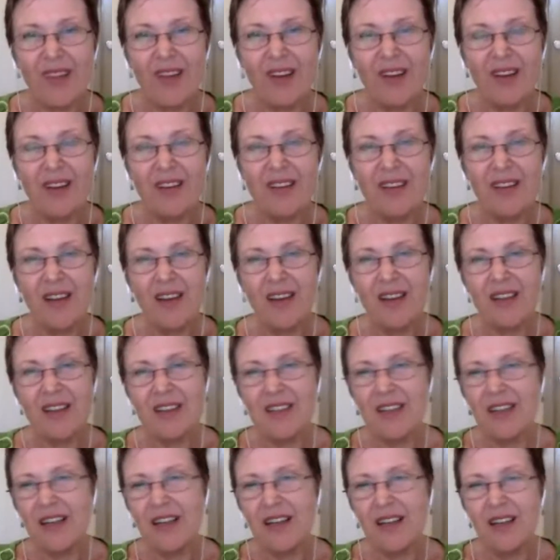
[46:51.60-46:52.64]
And did
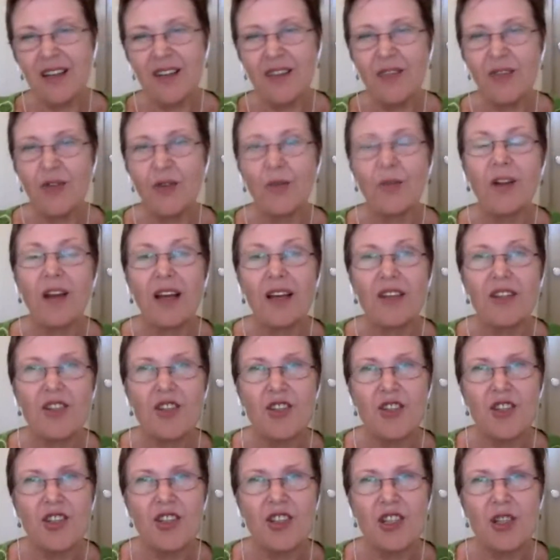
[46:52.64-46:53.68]
any of your
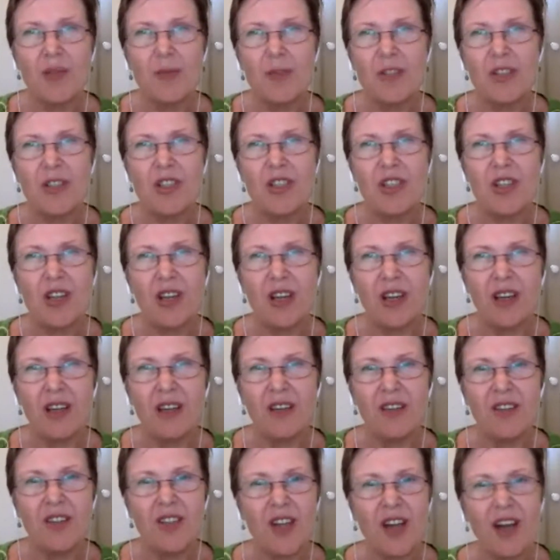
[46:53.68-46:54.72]
relationships
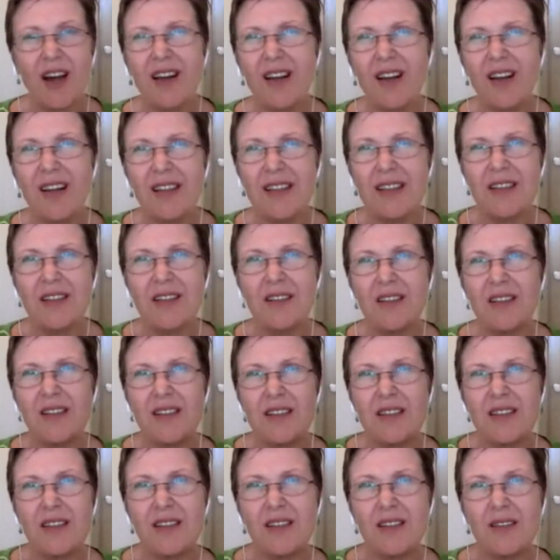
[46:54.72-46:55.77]
change, Yael,
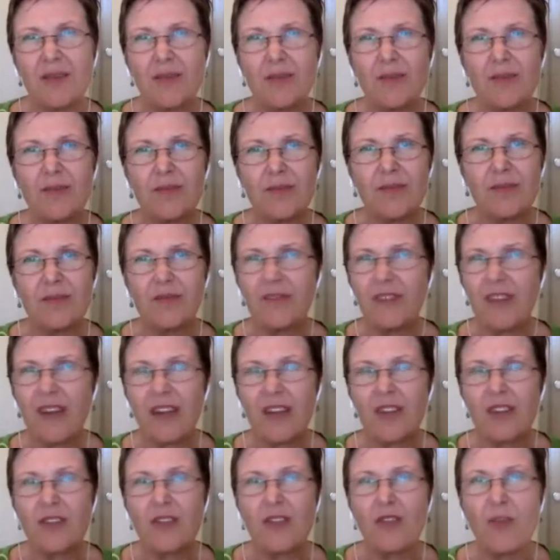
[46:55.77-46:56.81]
as a
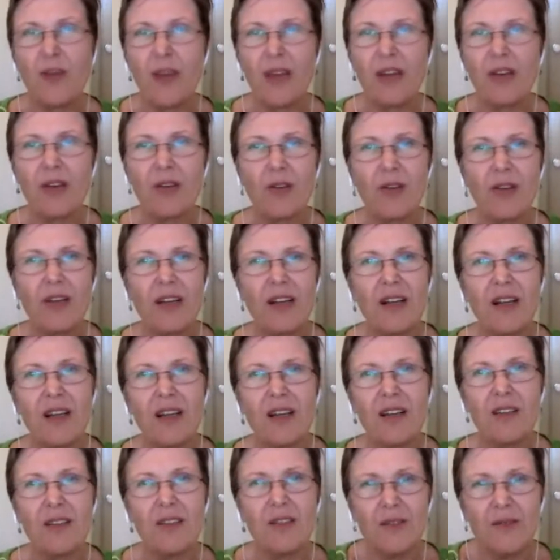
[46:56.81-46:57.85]
factor of being
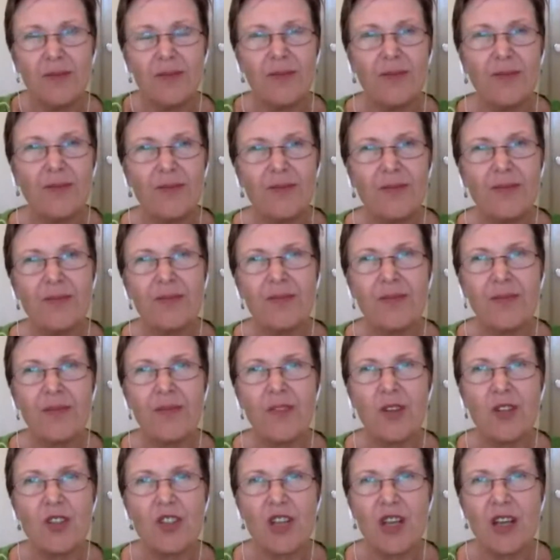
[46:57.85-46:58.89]
chronically ill
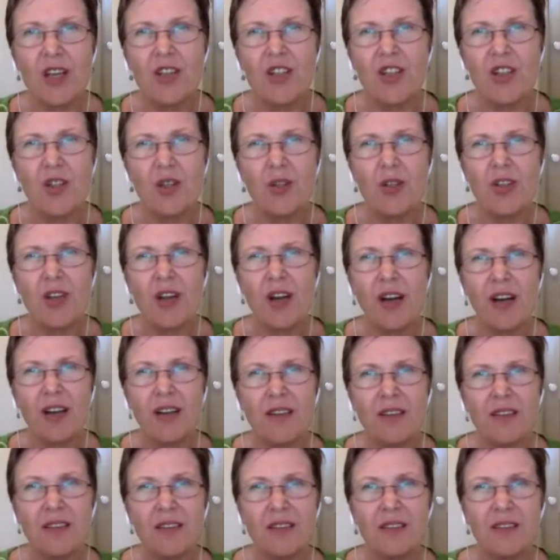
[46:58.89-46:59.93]
and changing your
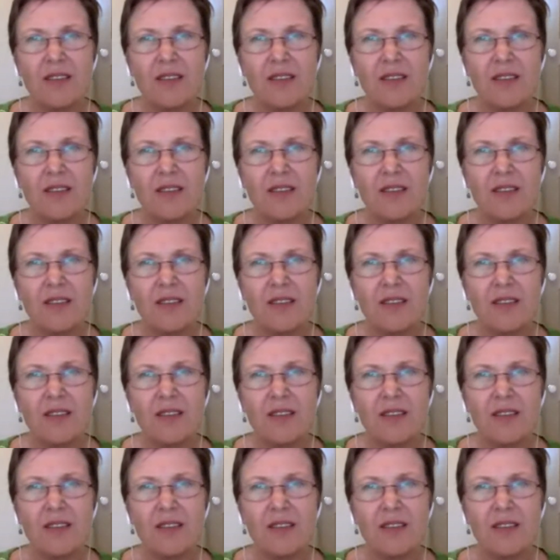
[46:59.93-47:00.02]
diet?